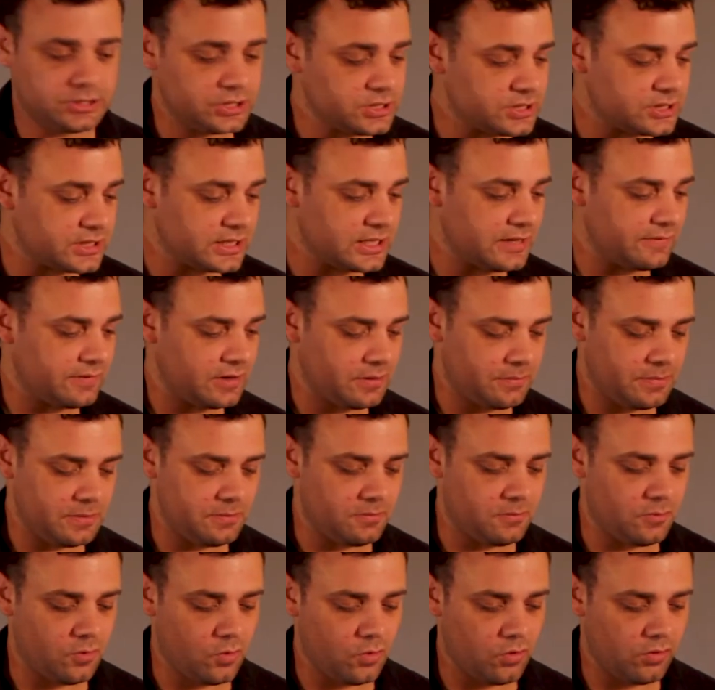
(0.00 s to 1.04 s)
just to give it a
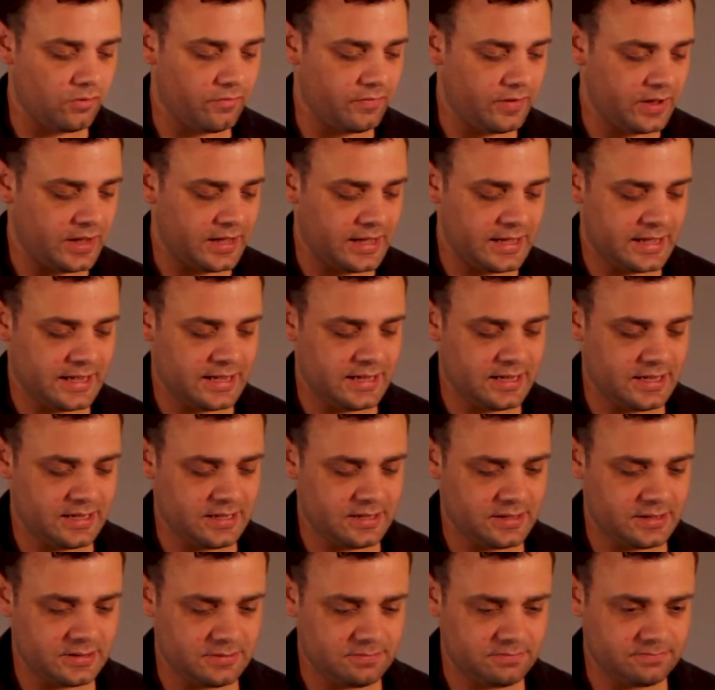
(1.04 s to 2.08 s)
bit more of
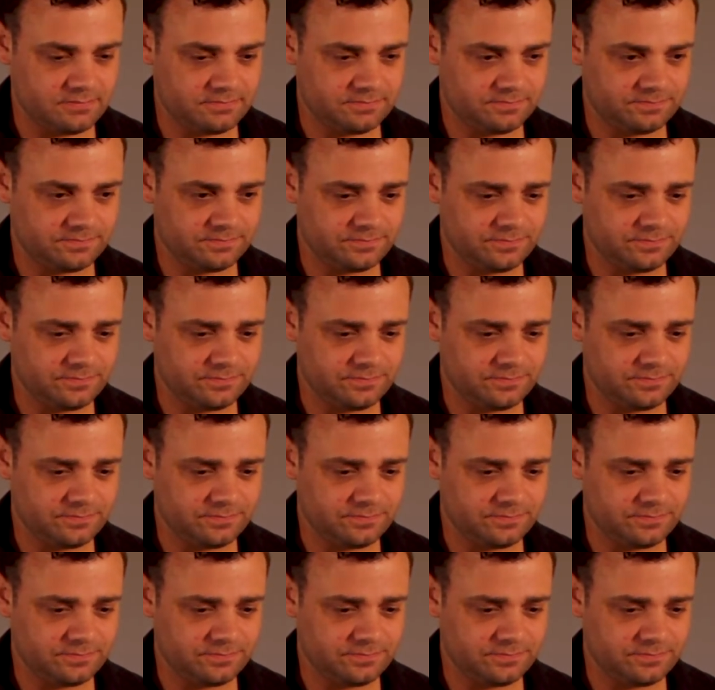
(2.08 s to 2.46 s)
a,